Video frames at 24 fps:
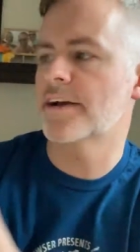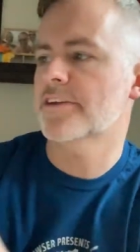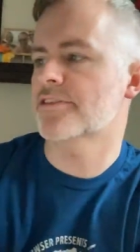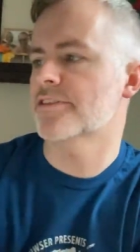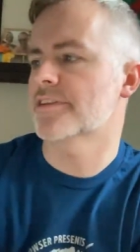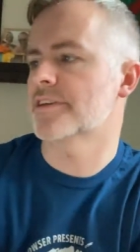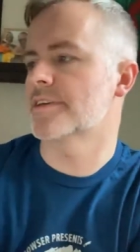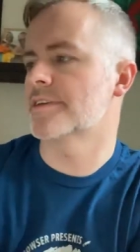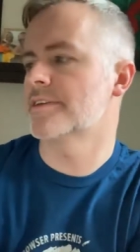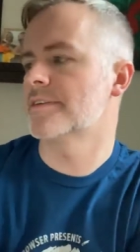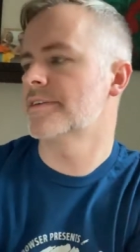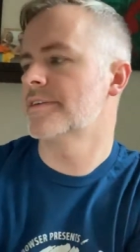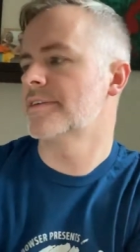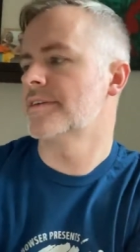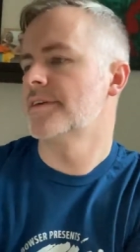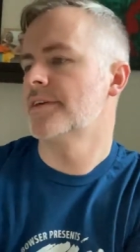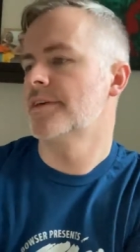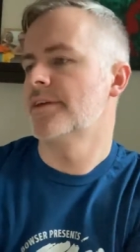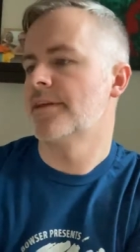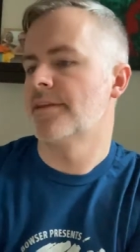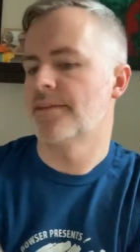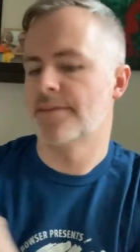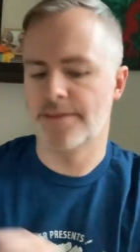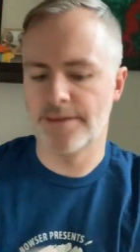actually
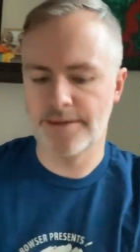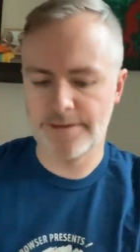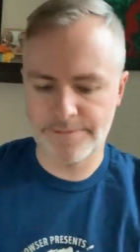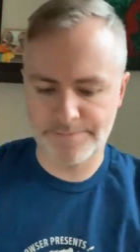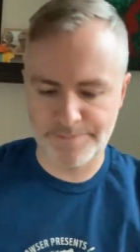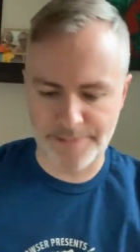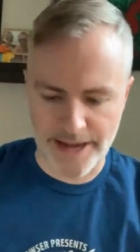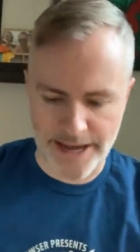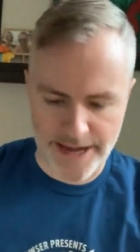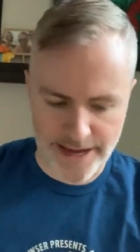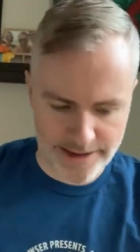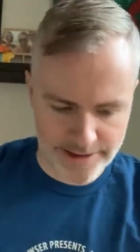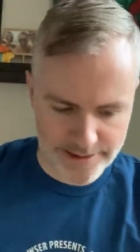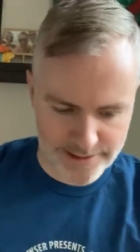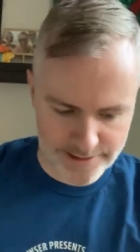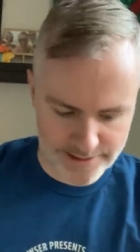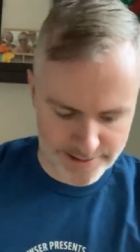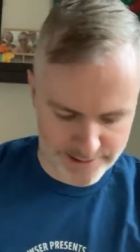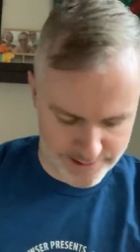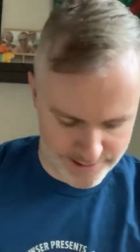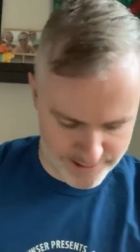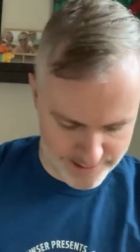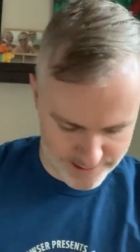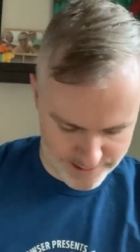this back
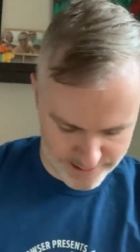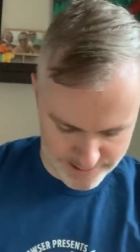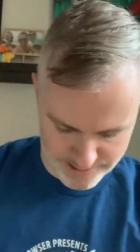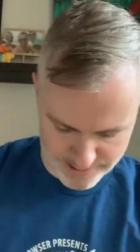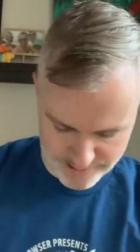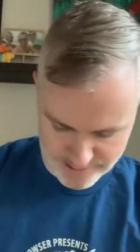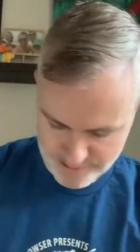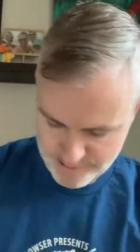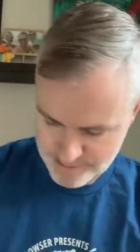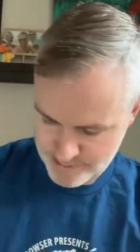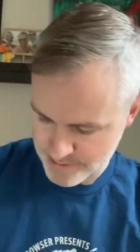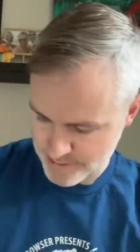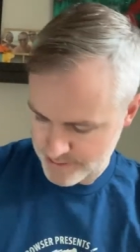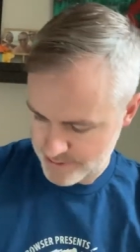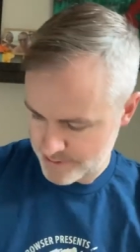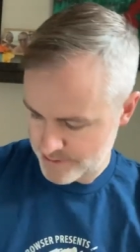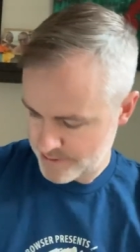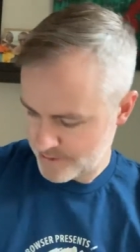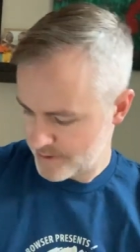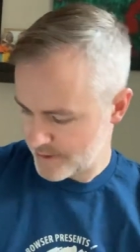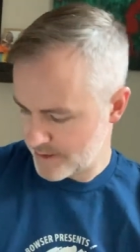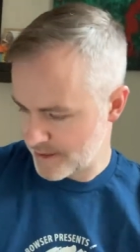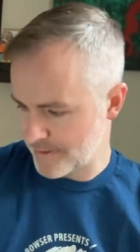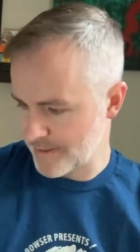
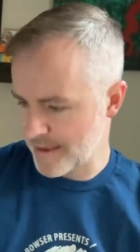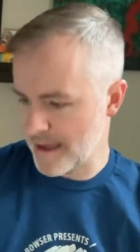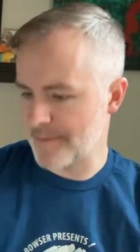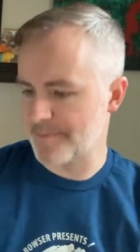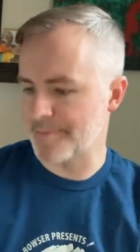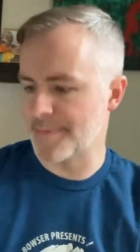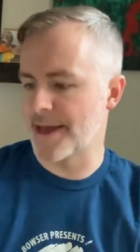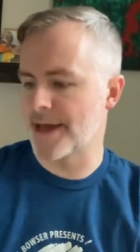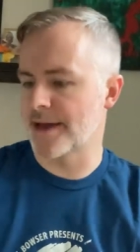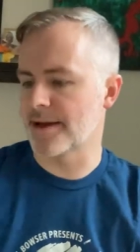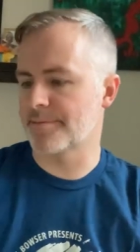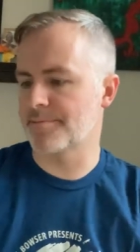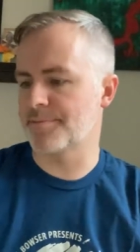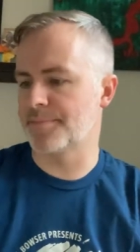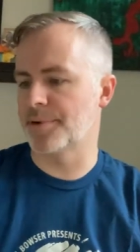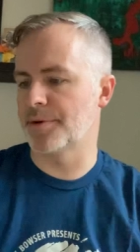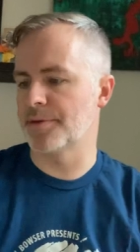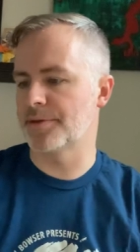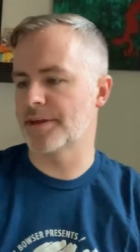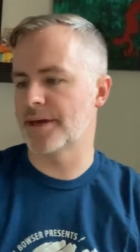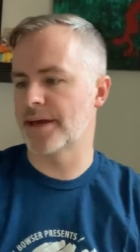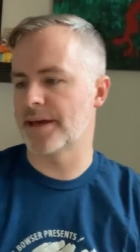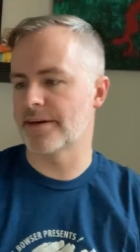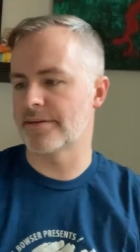and that back
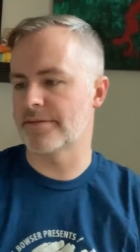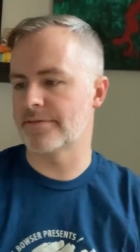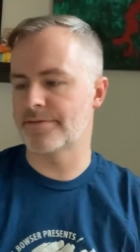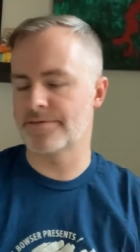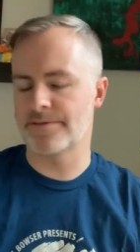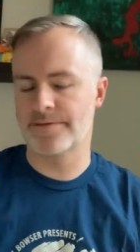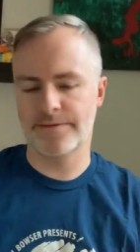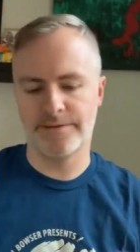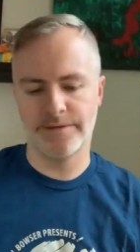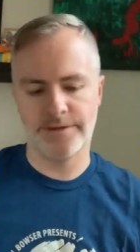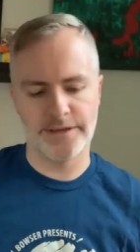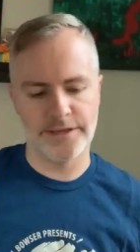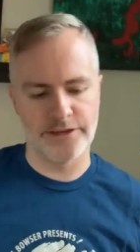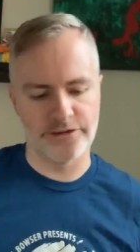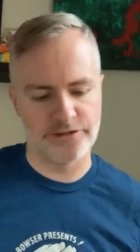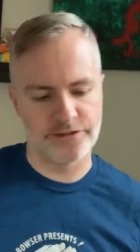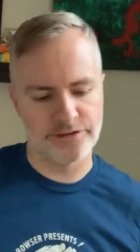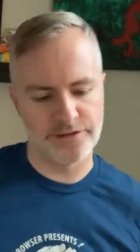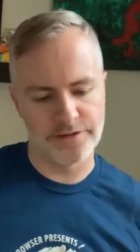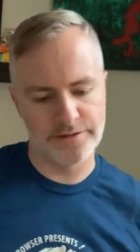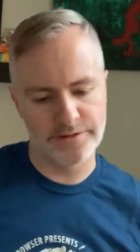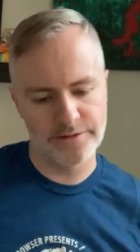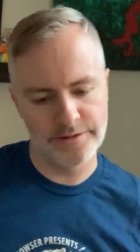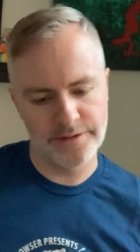both have
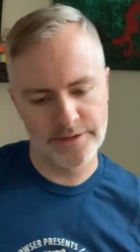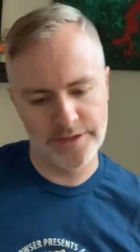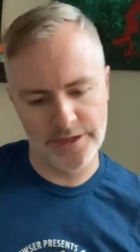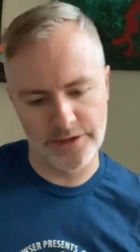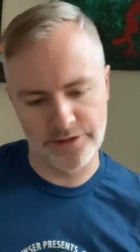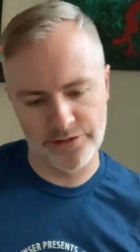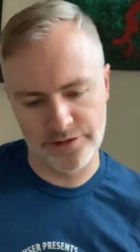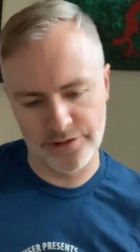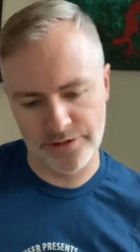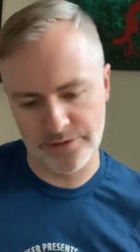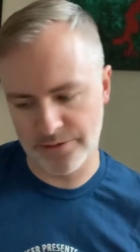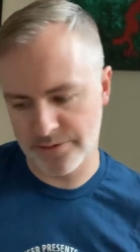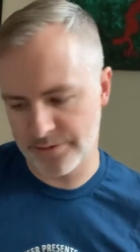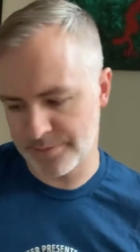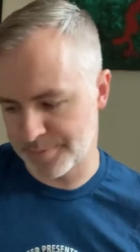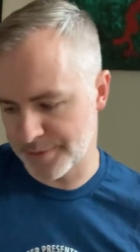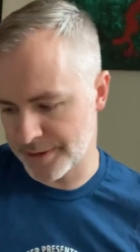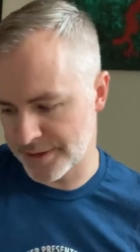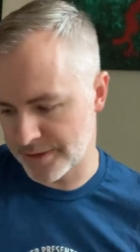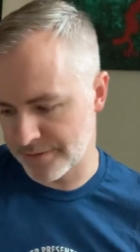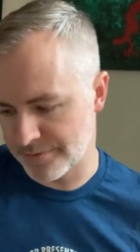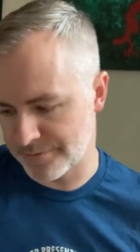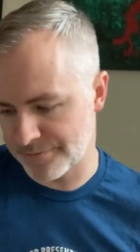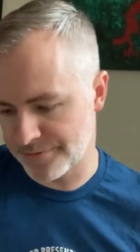issues,
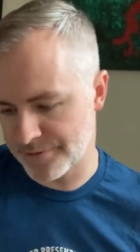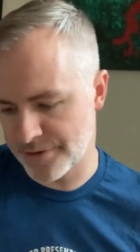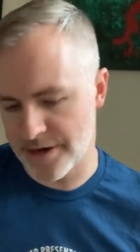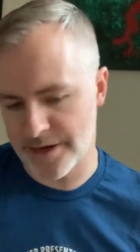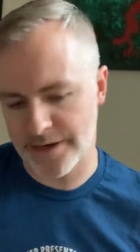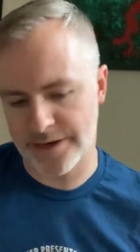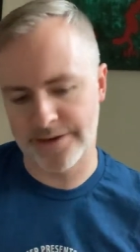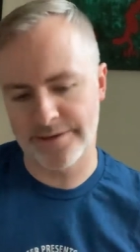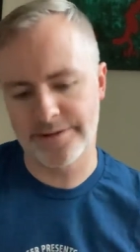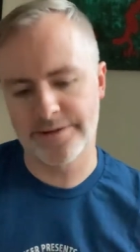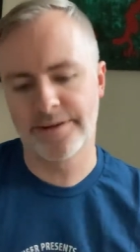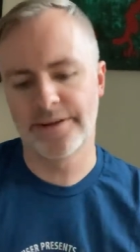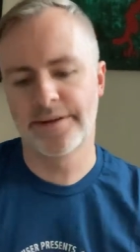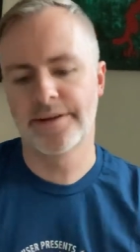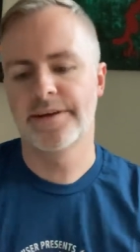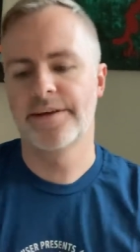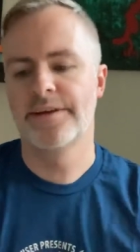but the front.